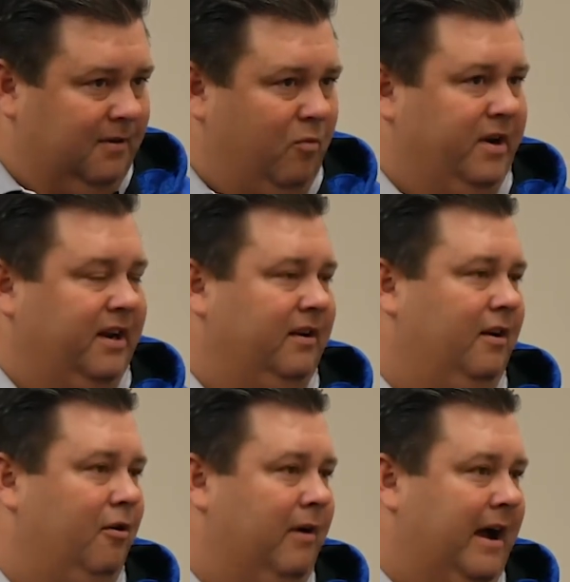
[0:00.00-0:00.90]
we didn't
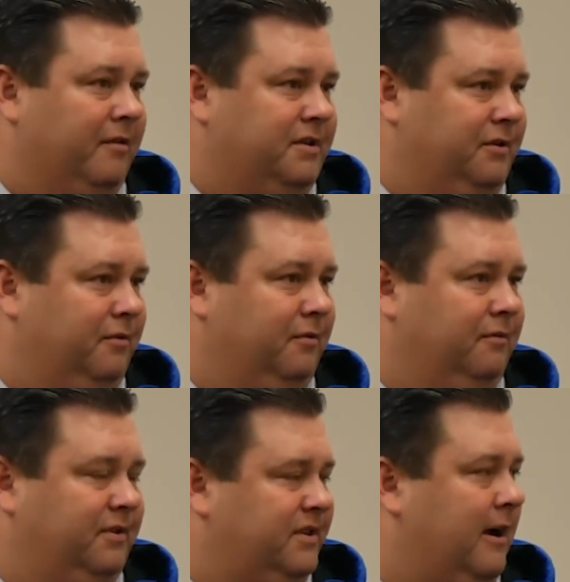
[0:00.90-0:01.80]
know how to
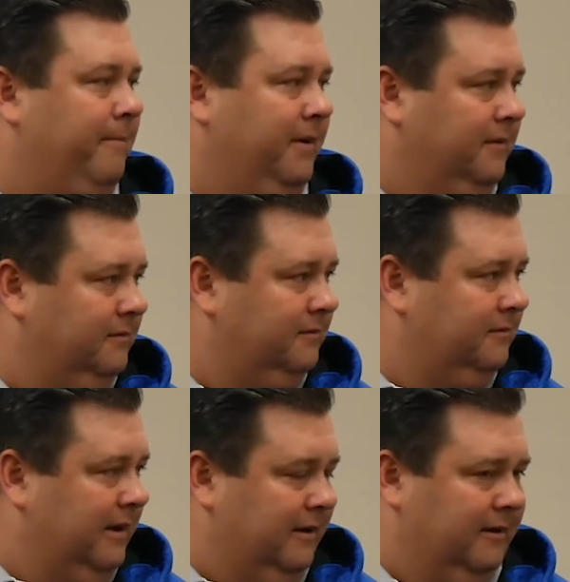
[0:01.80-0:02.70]
stop it.
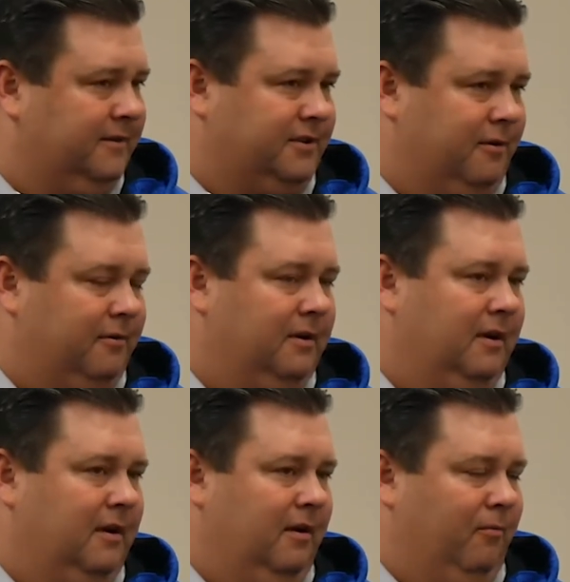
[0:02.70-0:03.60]
So
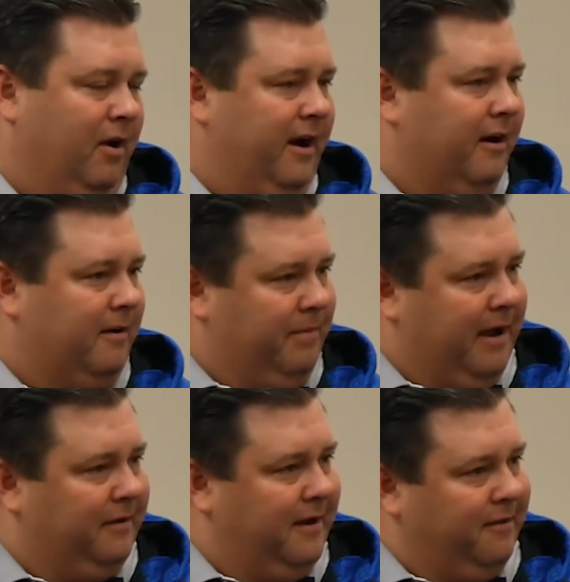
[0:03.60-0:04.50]
one error
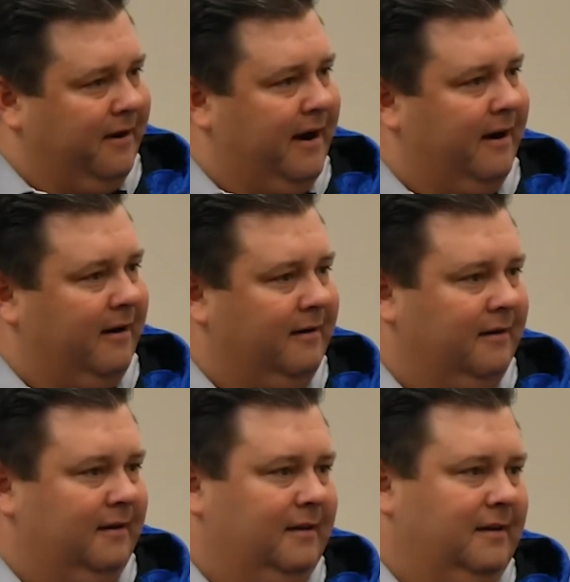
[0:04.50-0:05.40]
compiled another error.
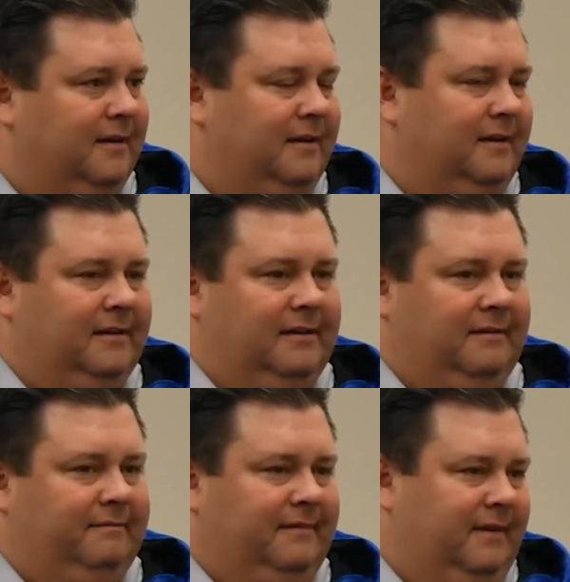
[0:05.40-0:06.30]

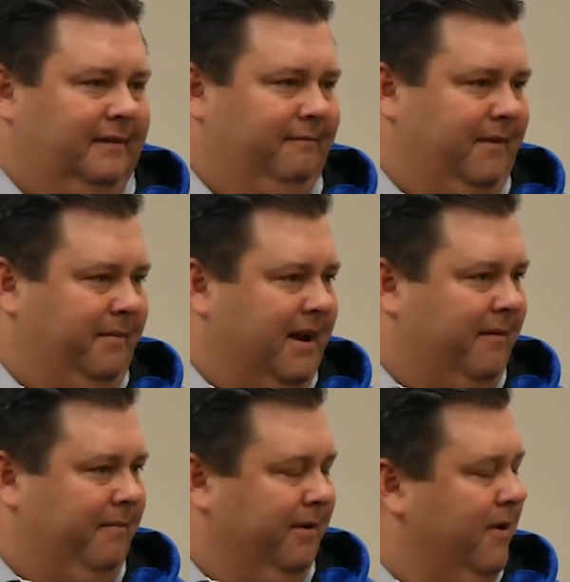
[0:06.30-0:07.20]
Maybe
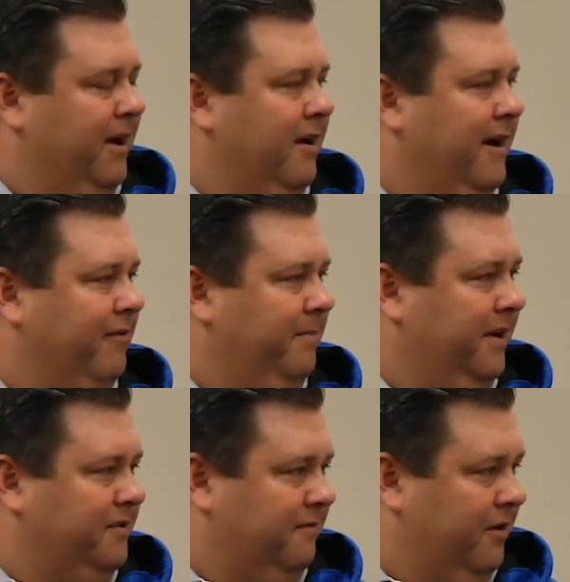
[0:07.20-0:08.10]
not being ready on every
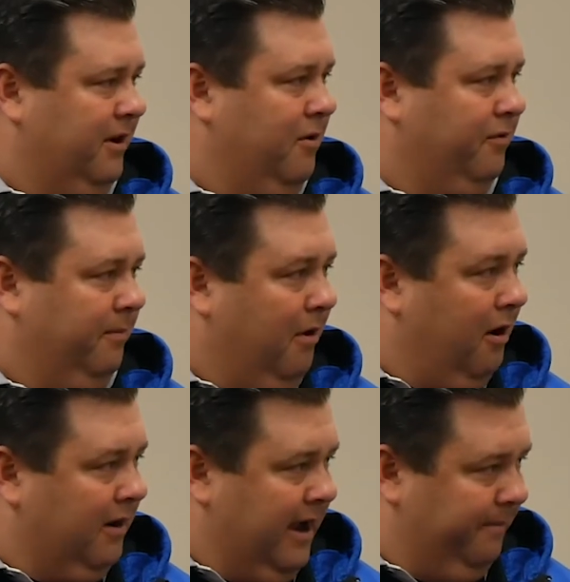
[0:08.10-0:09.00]
pitch of where to go with the
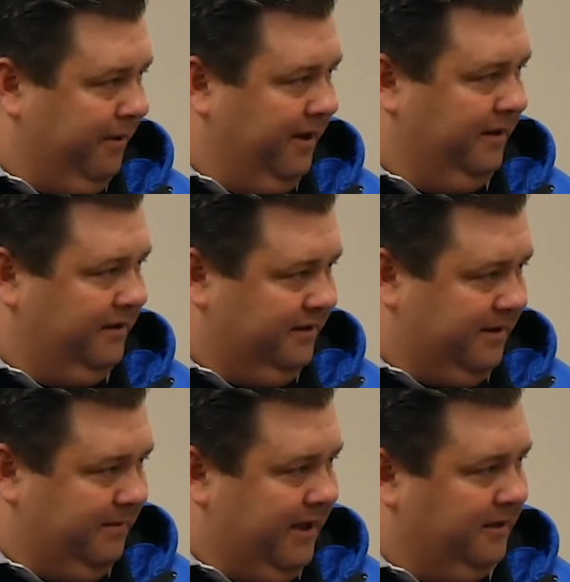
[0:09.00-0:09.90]
ball kind of played into
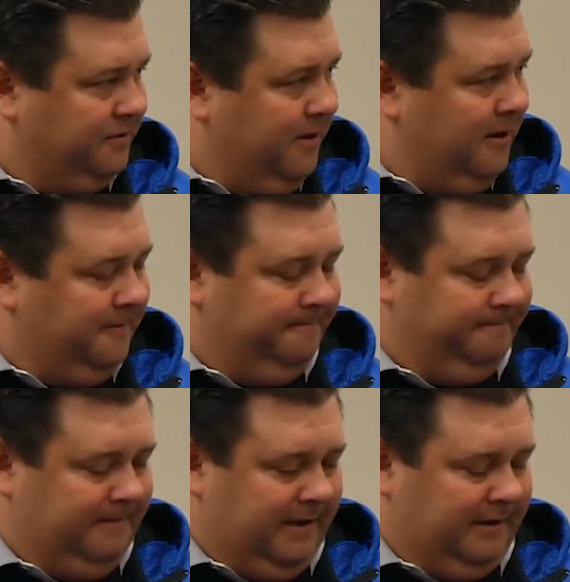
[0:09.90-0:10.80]
some of that as well.
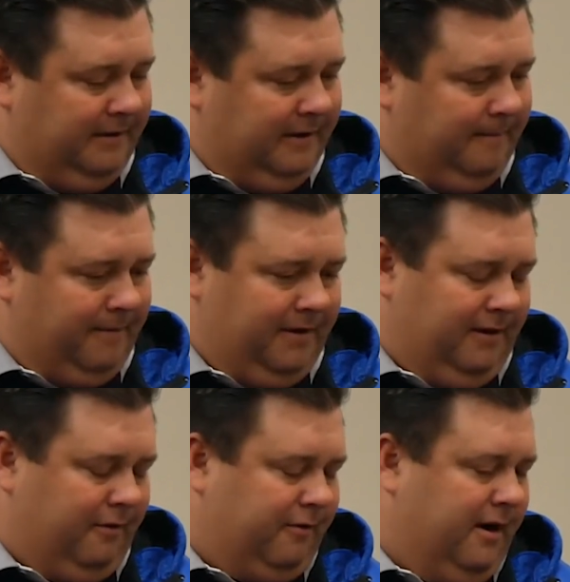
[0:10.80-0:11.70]
And
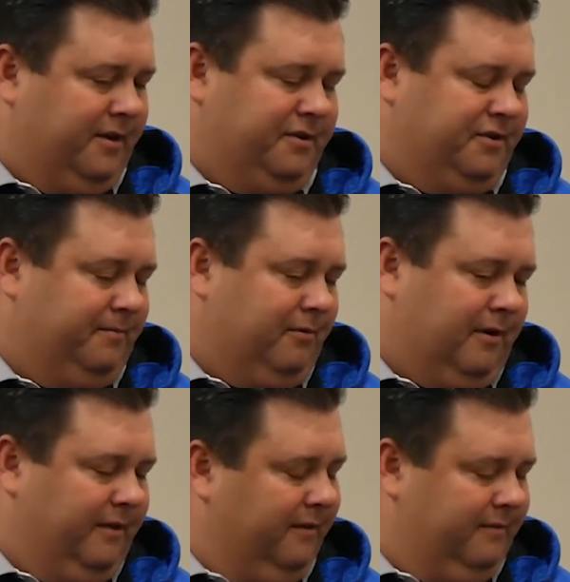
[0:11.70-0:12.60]
but credit to
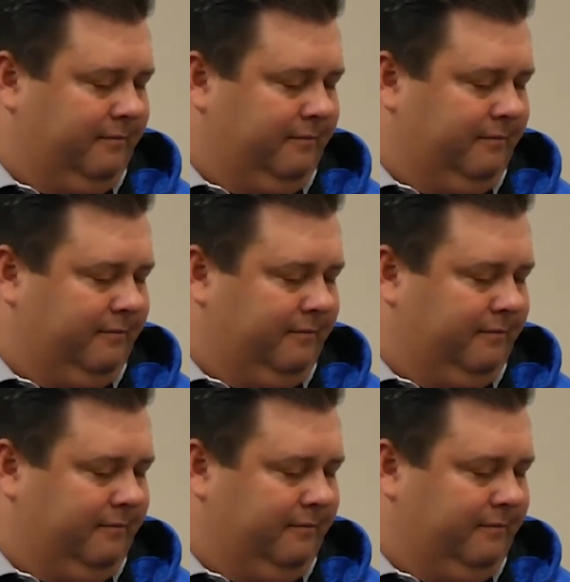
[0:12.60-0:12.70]
Chippewa.